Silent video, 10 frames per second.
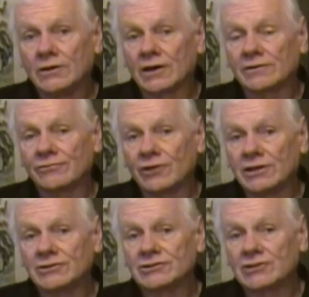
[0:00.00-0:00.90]
Not
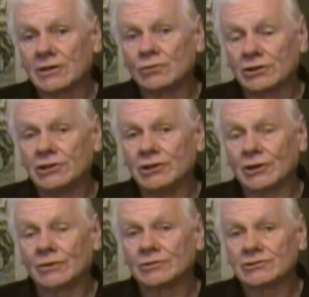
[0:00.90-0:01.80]
afraid to say what he
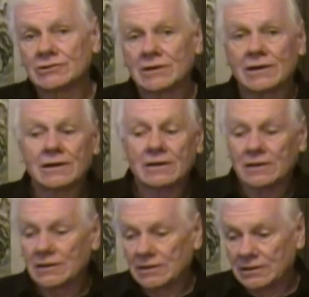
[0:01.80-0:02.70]
knows.
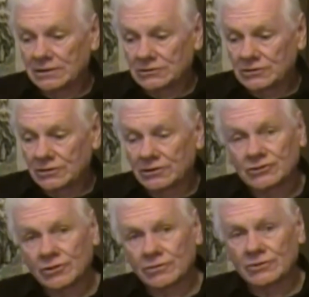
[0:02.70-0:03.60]
And, you know,
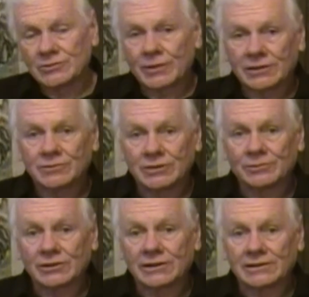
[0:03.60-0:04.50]
I sort of respect
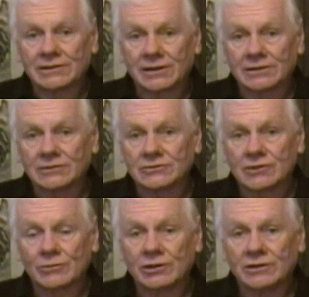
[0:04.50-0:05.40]
people like that.
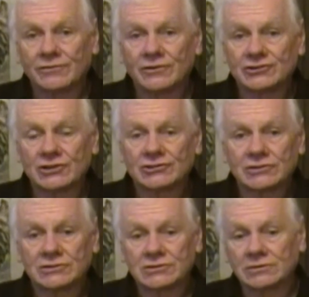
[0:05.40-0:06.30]
So many
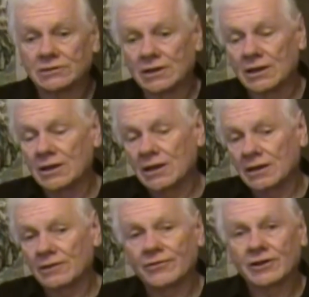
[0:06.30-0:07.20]
physicians and
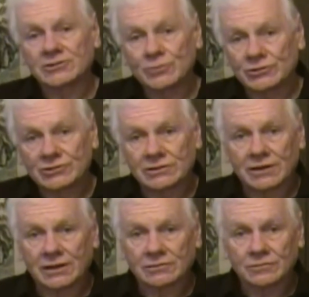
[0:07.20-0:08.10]
health experts
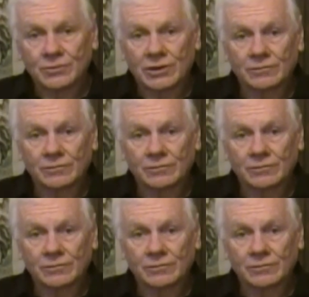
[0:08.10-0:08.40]
and that